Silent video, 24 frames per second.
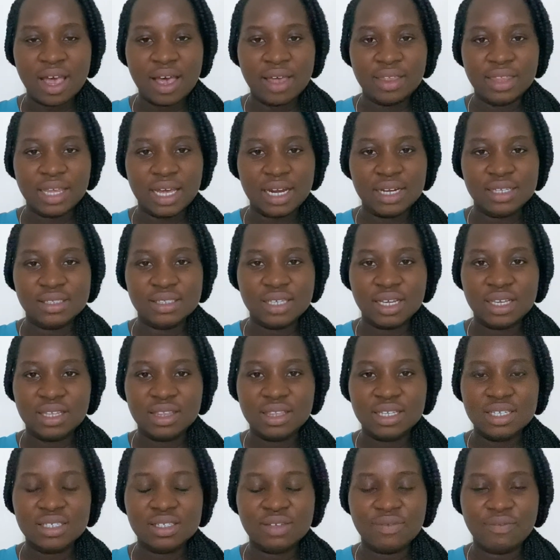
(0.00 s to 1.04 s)
that is in
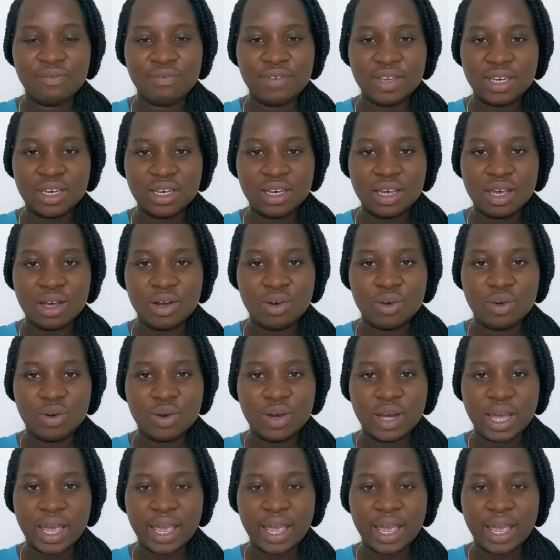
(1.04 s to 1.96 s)
this video,